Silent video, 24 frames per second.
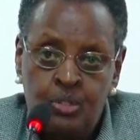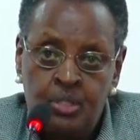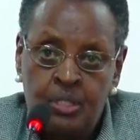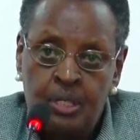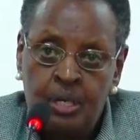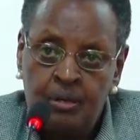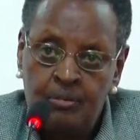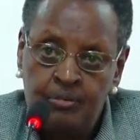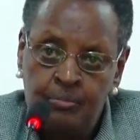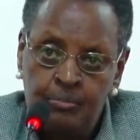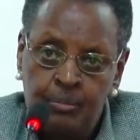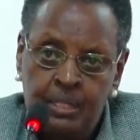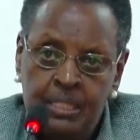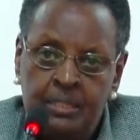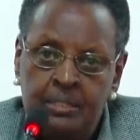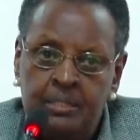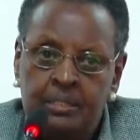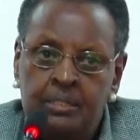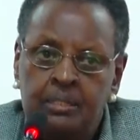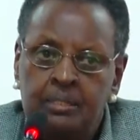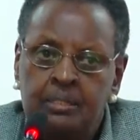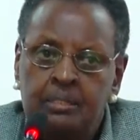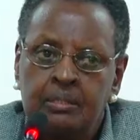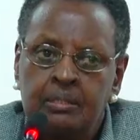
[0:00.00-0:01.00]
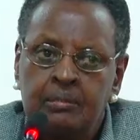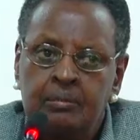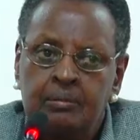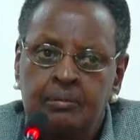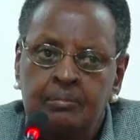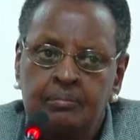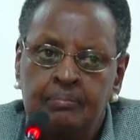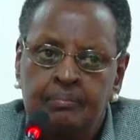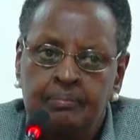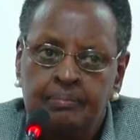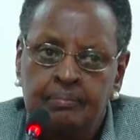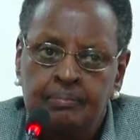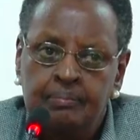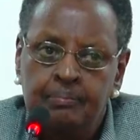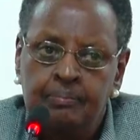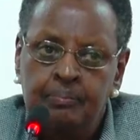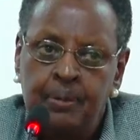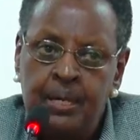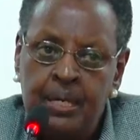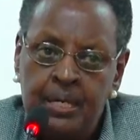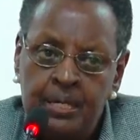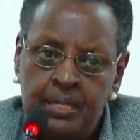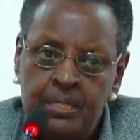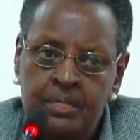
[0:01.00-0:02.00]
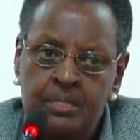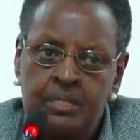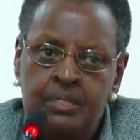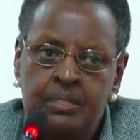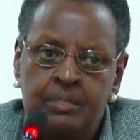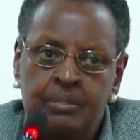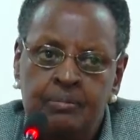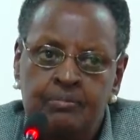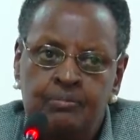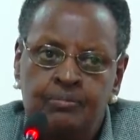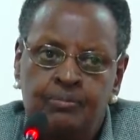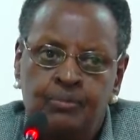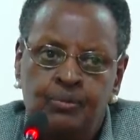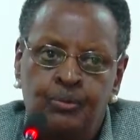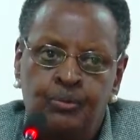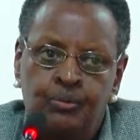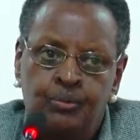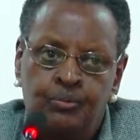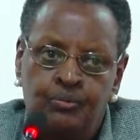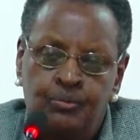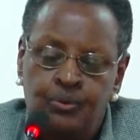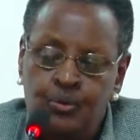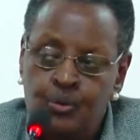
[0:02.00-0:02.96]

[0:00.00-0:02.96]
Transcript: government pays for